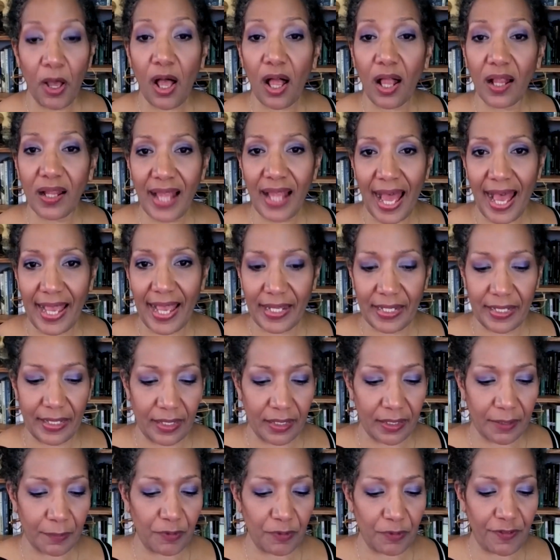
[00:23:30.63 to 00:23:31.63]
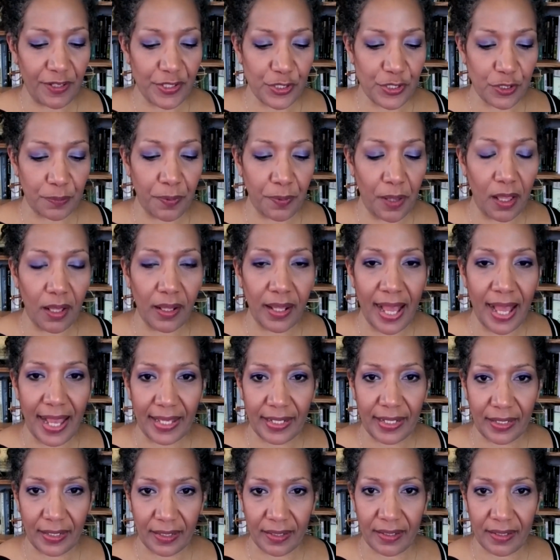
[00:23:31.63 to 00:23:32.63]
Paul Heinig, Professor Paul
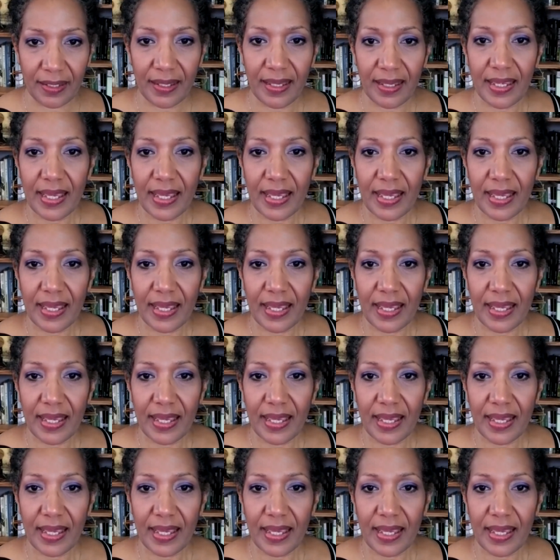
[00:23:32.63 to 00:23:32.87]
Heinig,